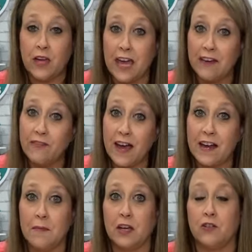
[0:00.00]
can't find
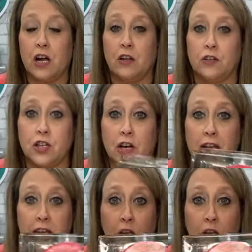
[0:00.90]
them at your Dollar Tree,